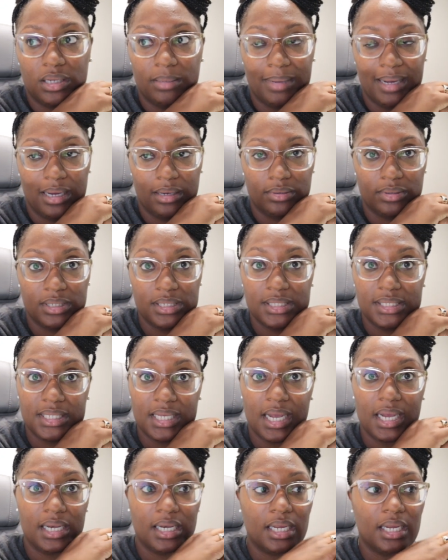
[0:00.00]
about
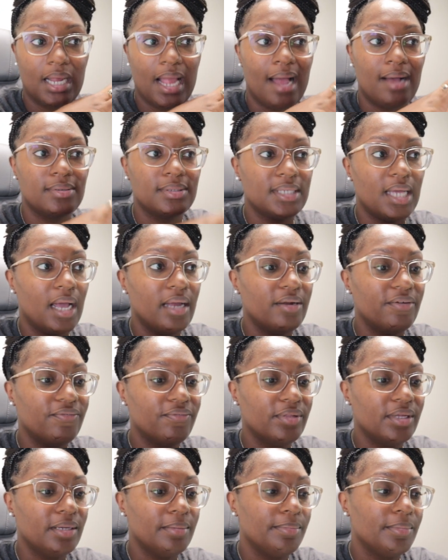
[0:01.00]
consigning outside of
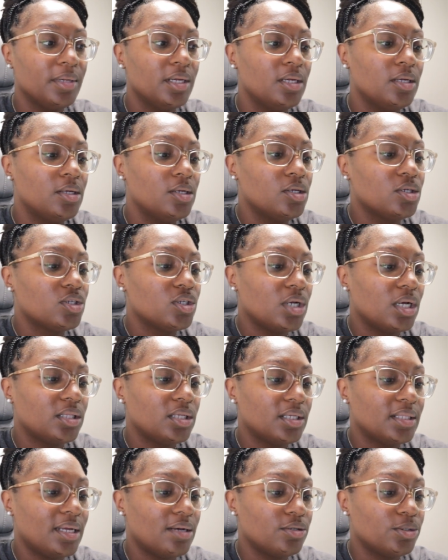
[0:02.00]
Flip. So I
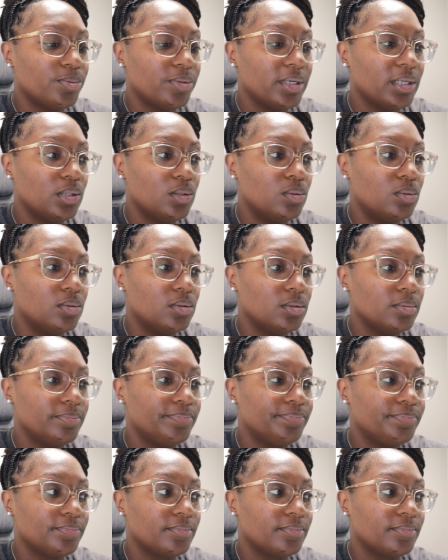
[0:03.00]
thought that was pretty cool.